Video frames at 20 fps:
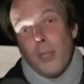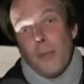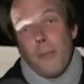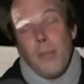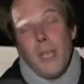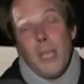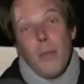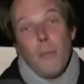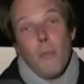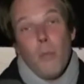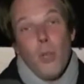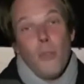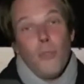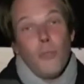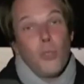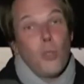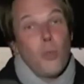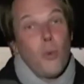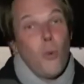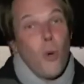being moved
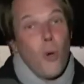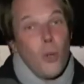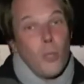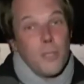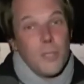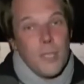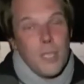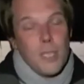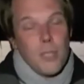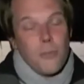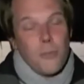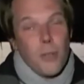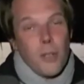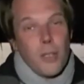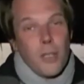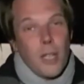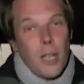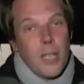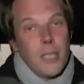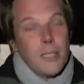towards these
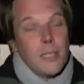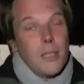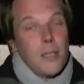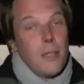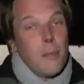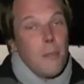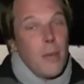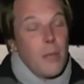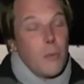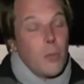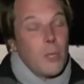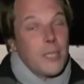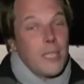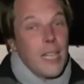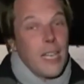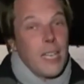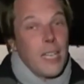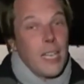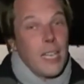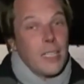front lines, and the men were
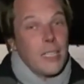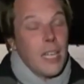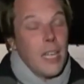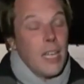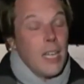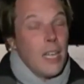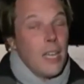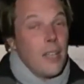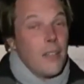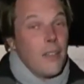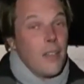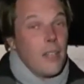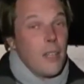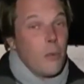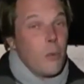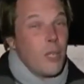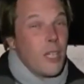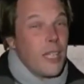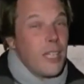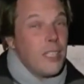telling us uh, that they
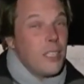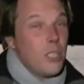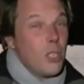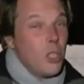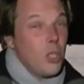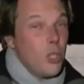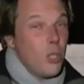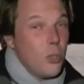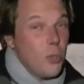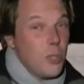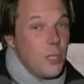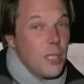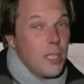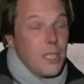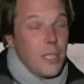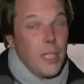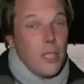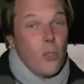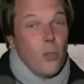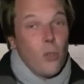were going to use it
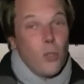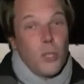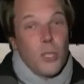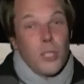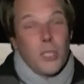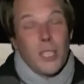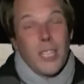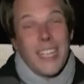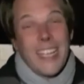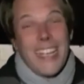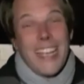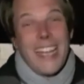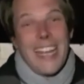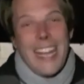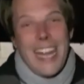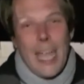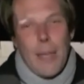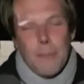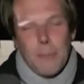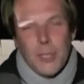in order to
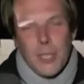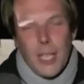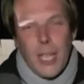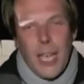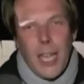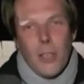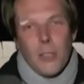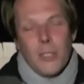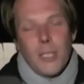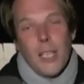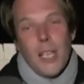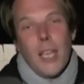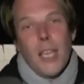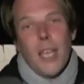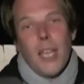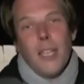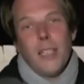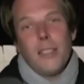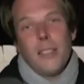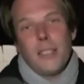collapse a house
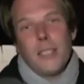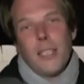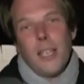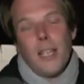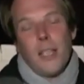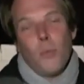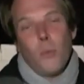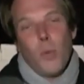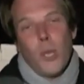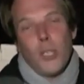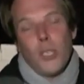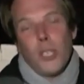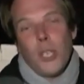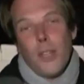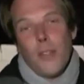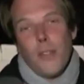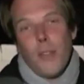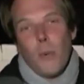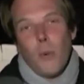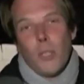inside which
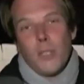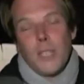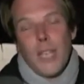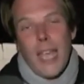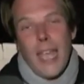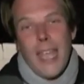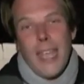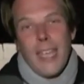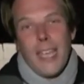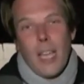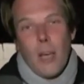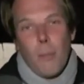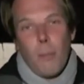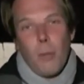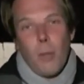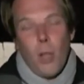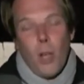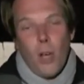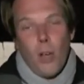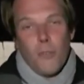there was a
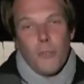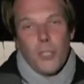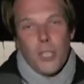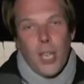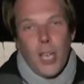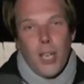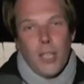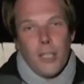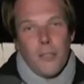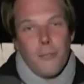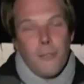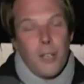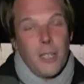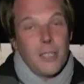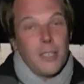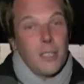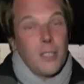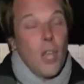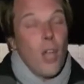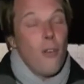couple of jihadi
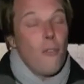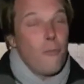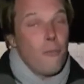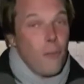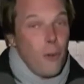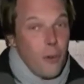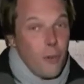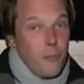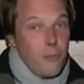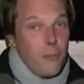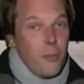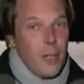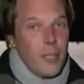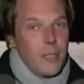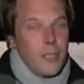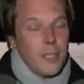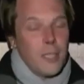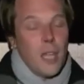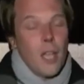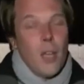fighters, foreign
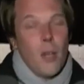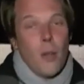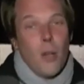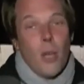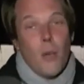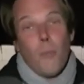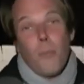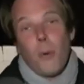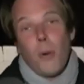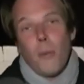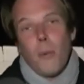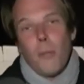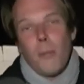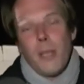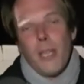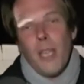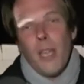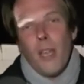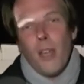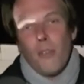fighters, uh,
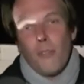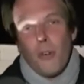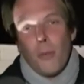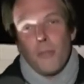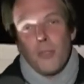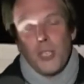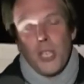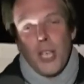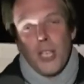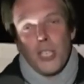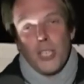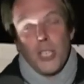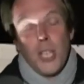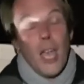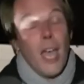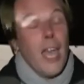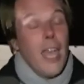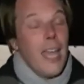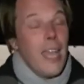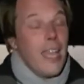probably from
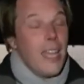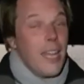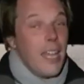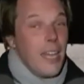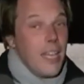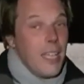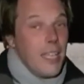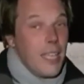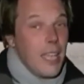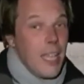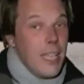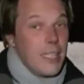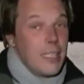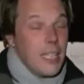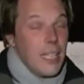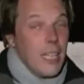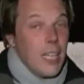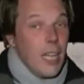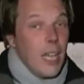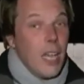Chechnya. In any case,
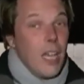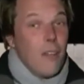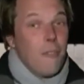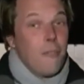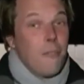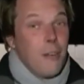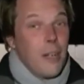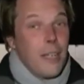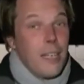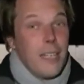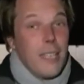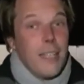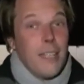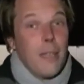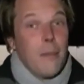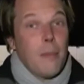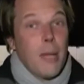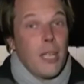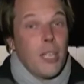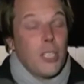uh, finally
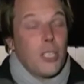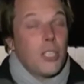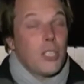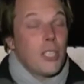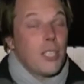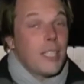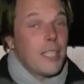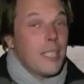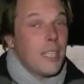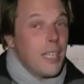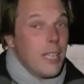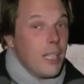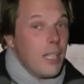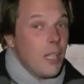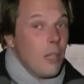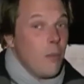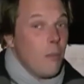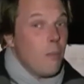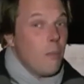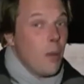they managed to
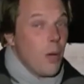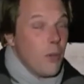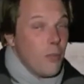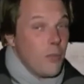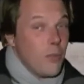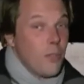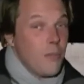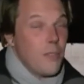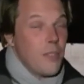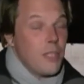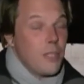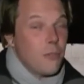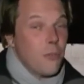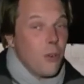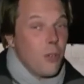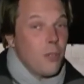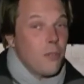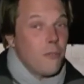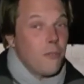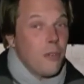kill both of these
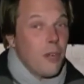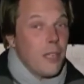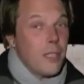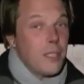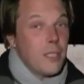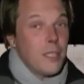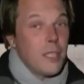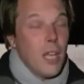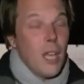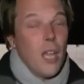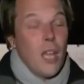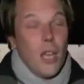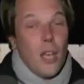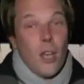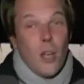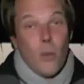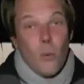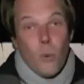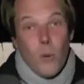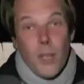foreign fighters
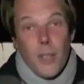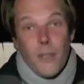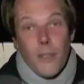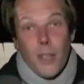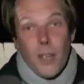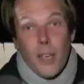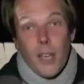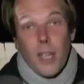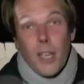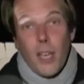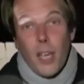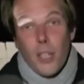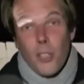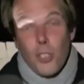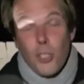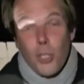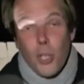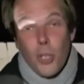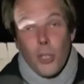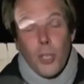uh, with a
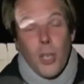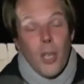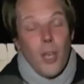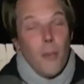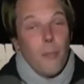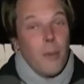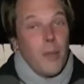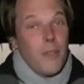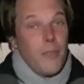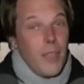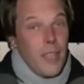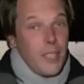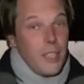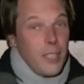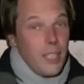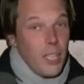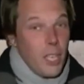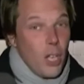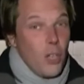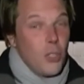gunshot, but they had
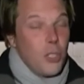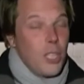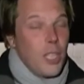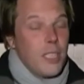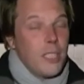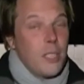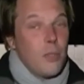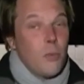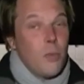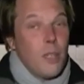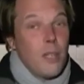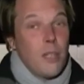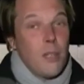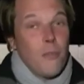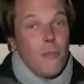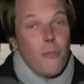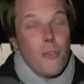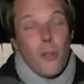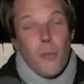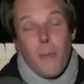negotiated with
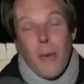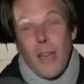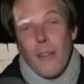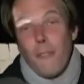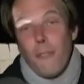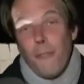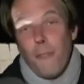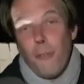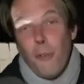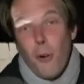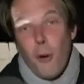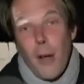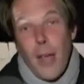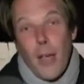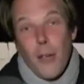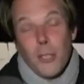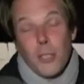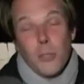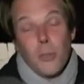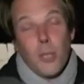them for about four
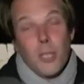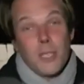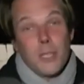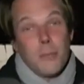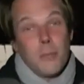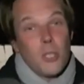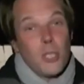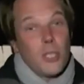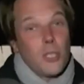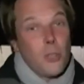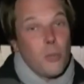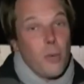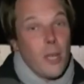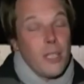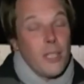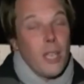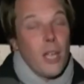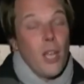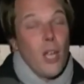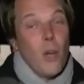hours to ask them to
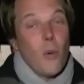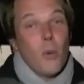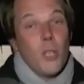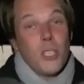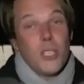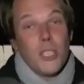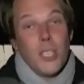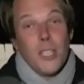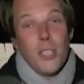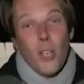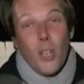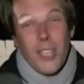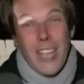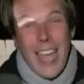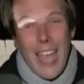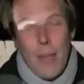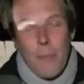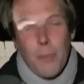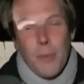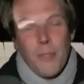surrender, which did not
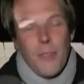happen.